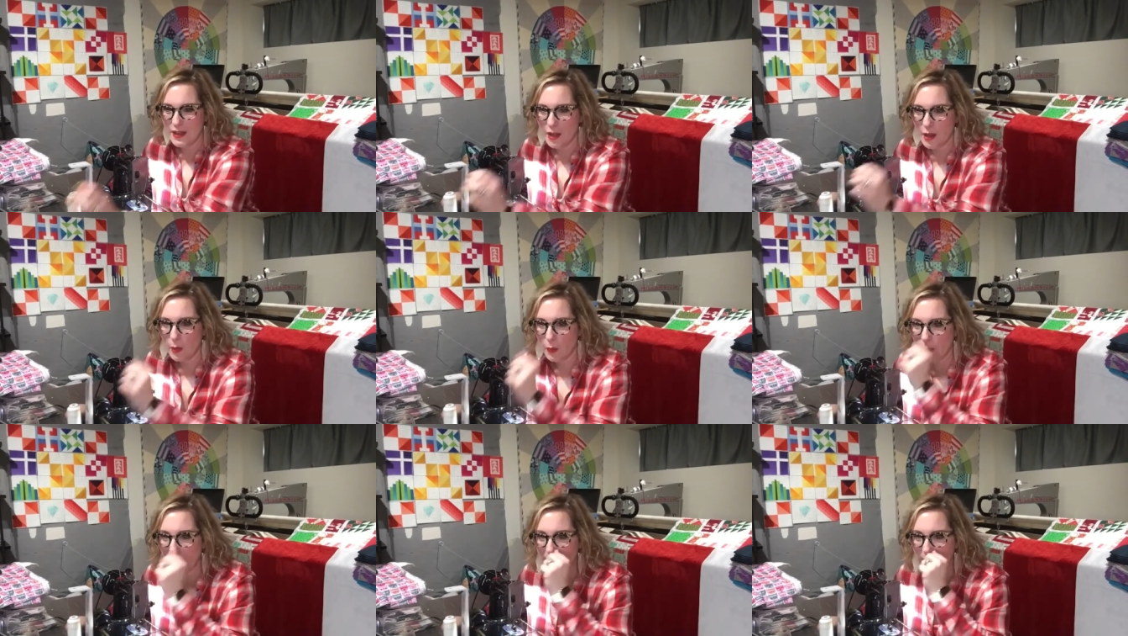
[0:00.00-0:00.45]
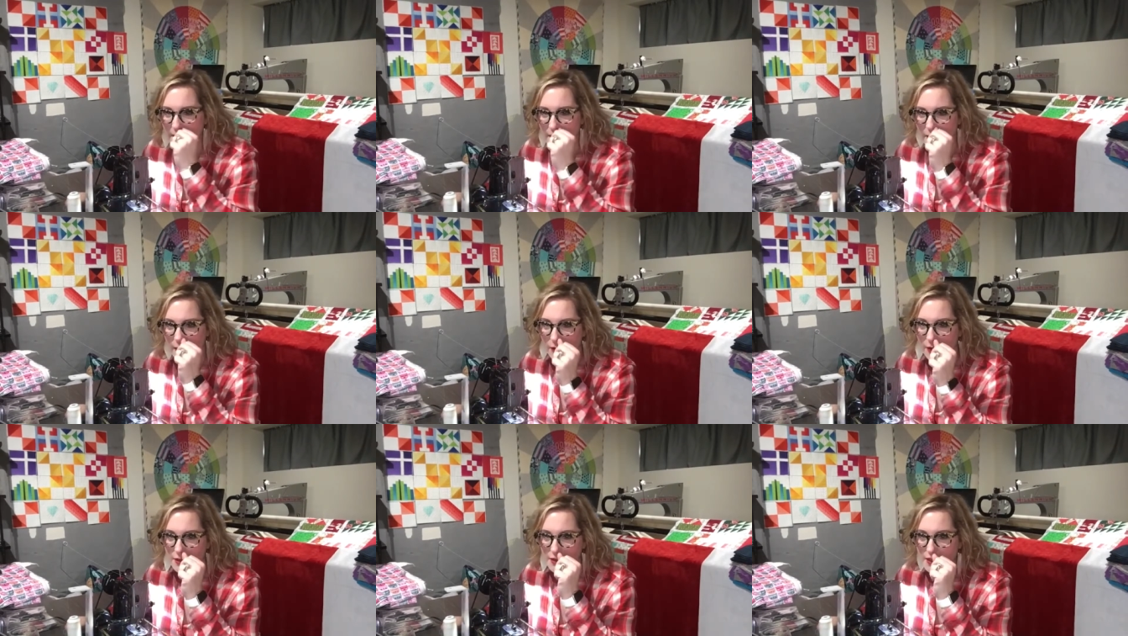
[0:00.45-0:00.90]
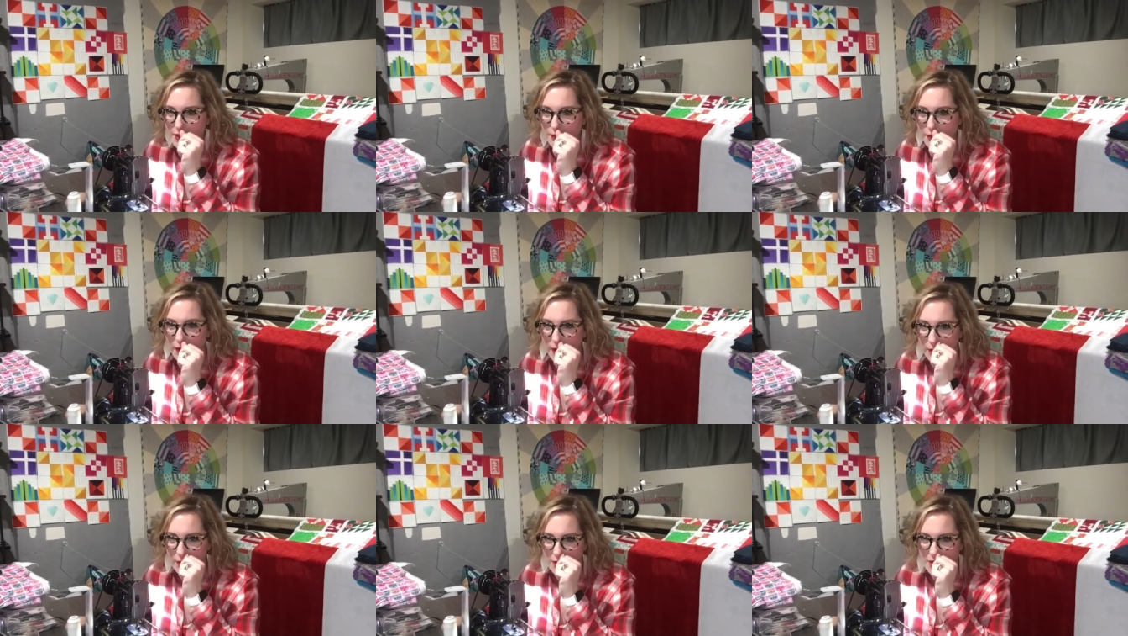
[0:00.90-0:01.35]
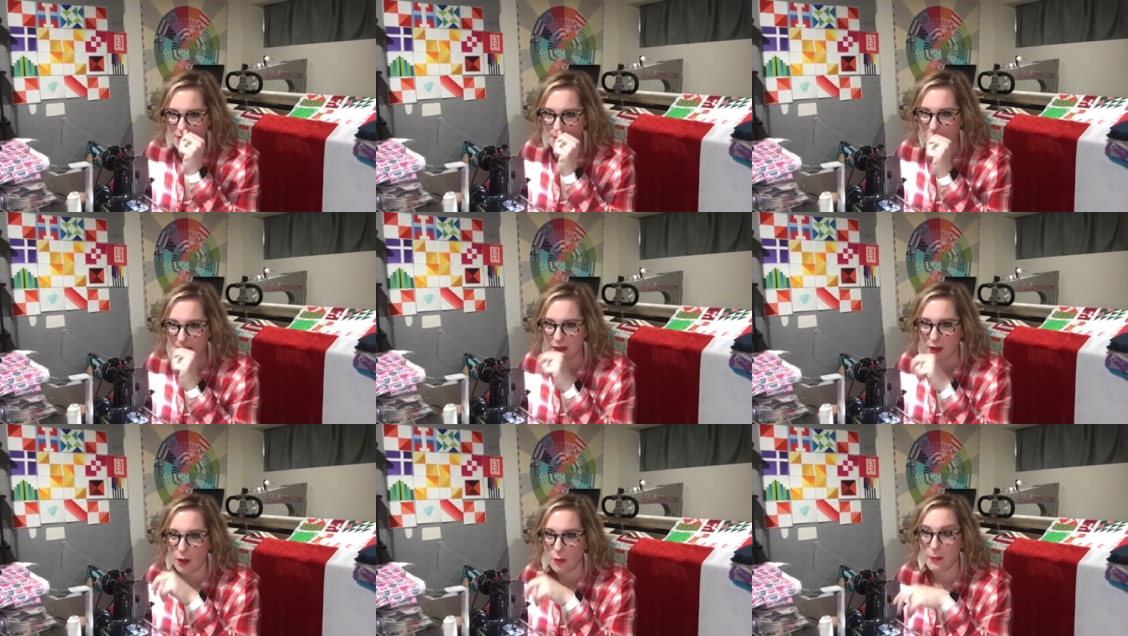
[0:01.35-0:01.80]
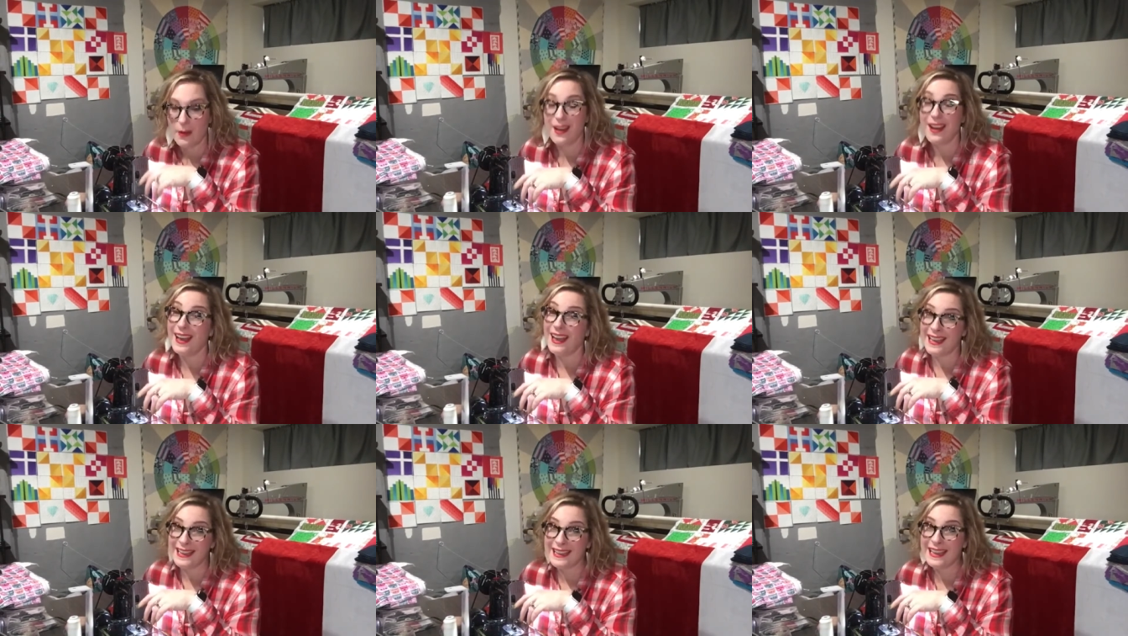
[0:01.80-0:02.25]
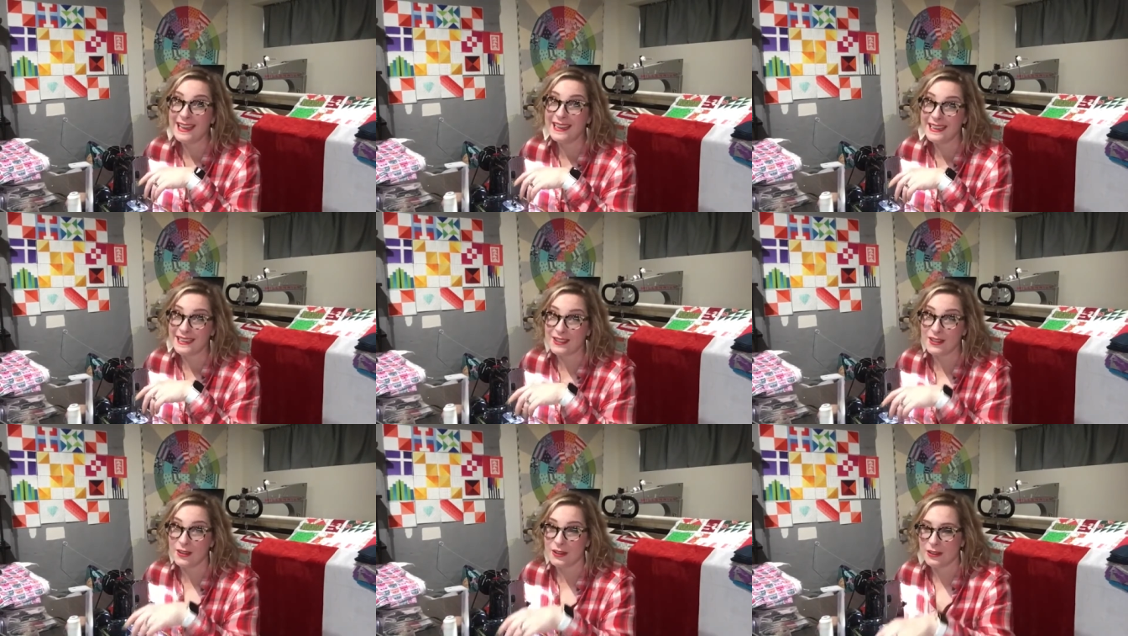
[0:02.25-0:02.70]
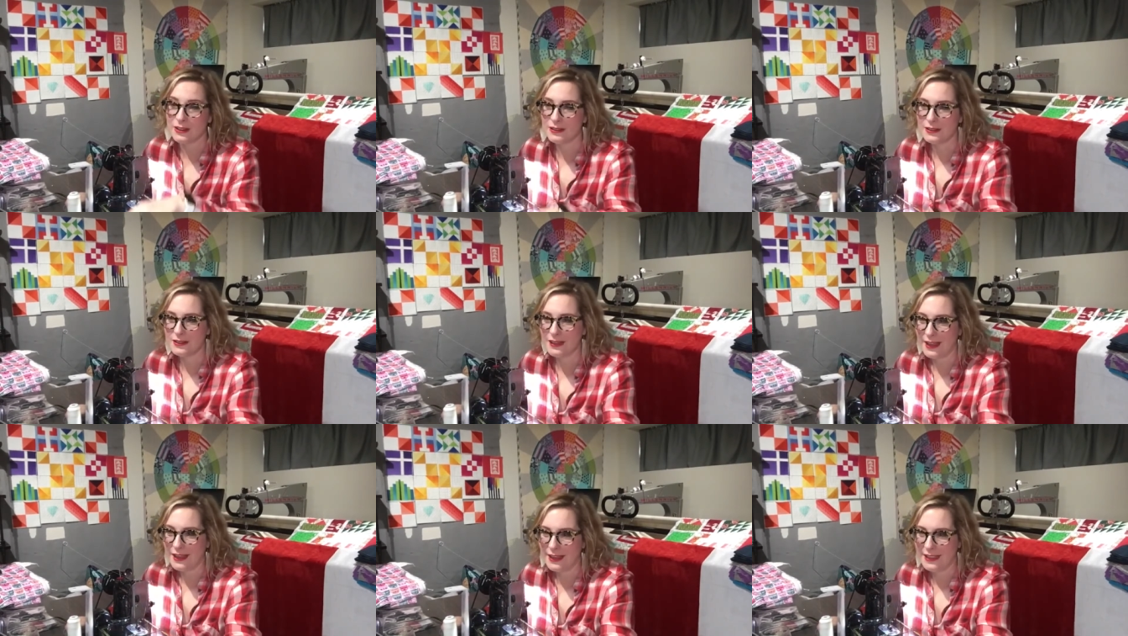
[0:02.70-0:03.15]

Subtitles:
When it calls, it follows me home. I get it, girl.